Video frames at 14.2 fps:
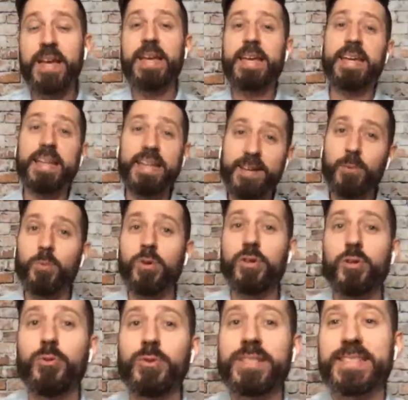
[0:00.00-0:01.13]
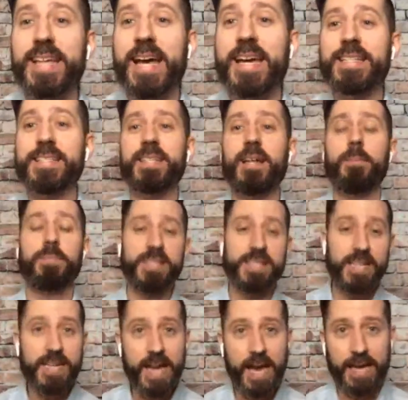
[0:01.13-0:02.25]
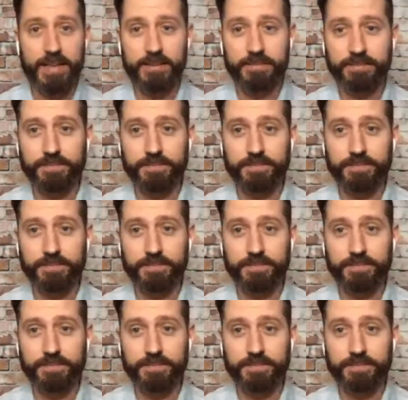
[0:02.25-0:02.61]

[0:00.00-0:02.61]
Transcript: anyone who signs up tonight